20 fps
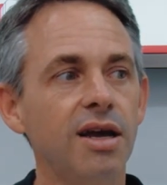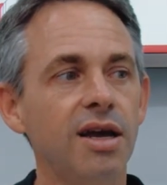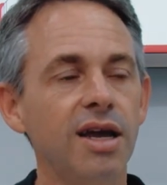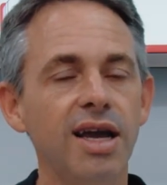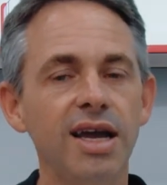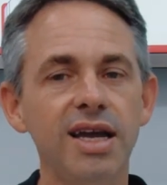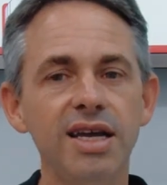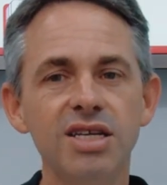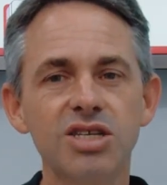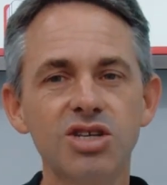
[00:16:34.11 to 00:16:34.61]

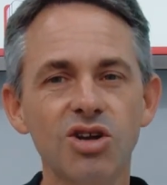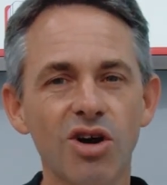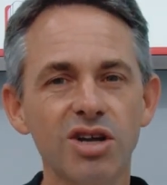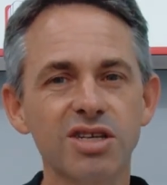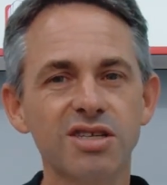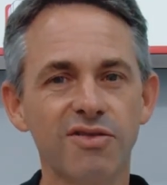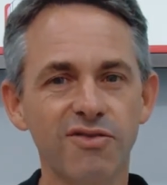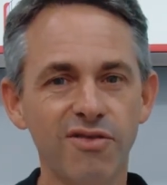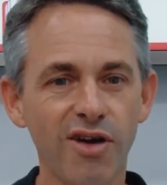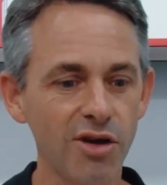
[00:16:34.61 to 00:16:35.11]
He's got
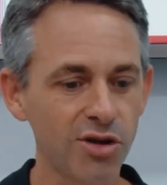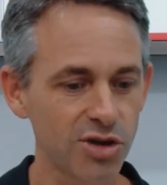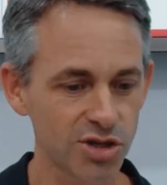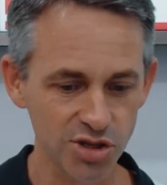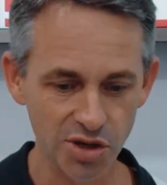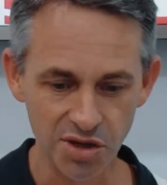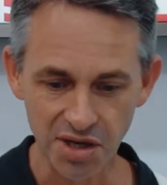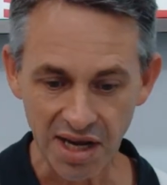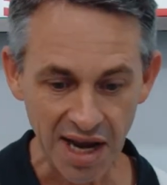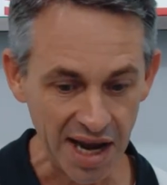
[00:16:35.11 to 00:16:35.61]
to focus
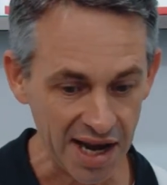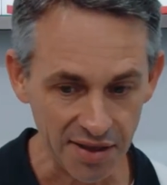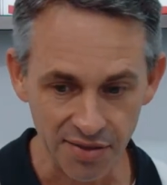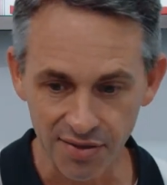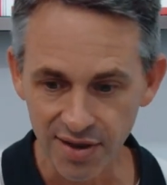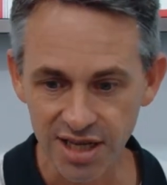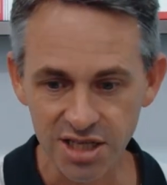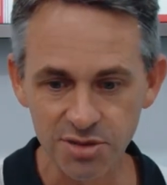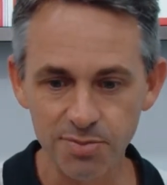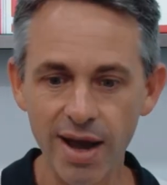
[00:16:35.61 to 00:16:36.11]
on getting
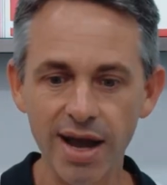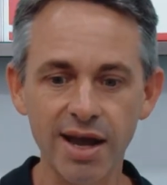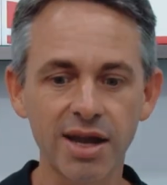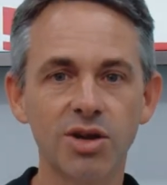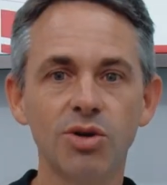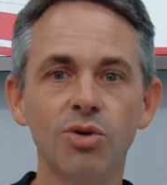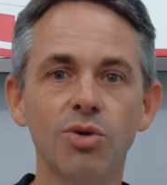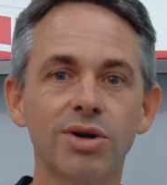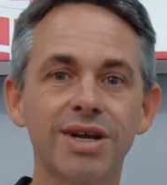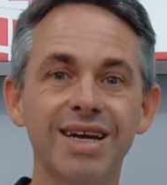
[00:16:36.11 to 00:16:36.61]
things back
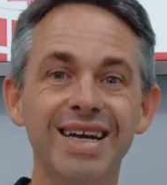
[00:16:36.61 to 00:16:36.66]
in order.